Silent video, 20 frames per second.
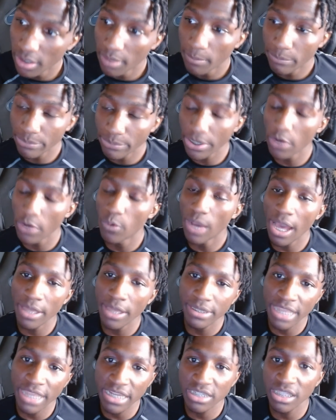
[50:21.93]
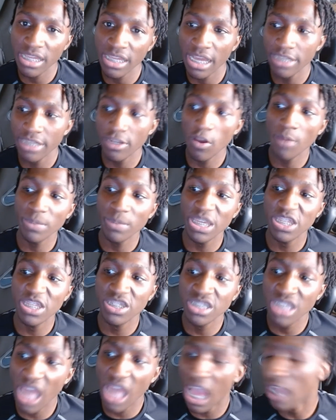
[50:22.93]
Bro, next thing I know, I'm getting
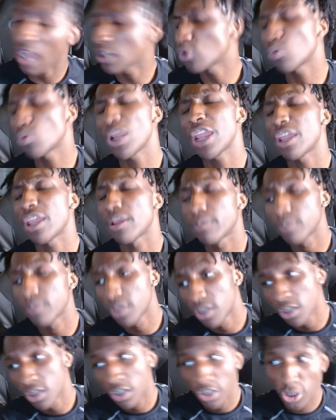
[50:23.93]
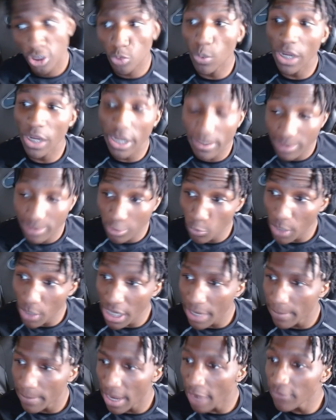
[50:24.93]
socked. Swam, swam,
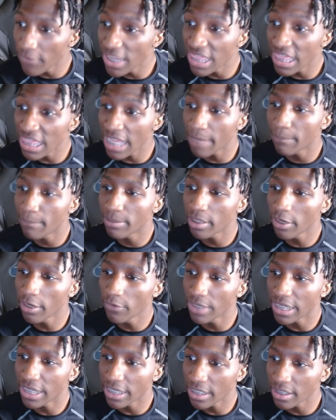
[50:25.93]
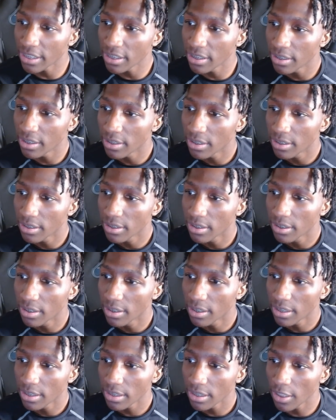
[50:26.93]
swam. Everything blurry, nigga.
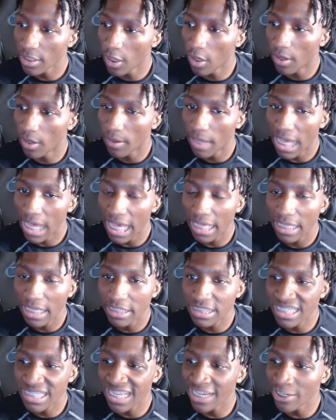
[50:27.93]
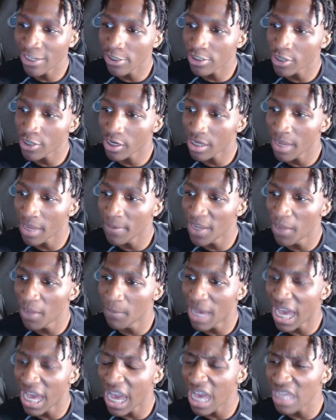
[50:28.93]
Y'all, tears start coming out
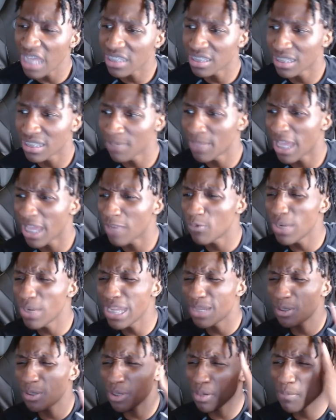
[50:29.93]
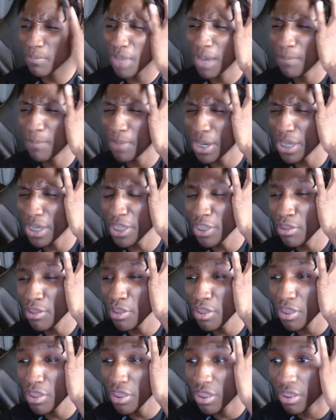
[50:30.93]
my eyes. Cause I'm like, wait, grandma, my
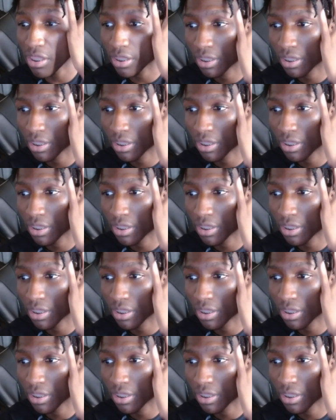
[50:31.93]
head.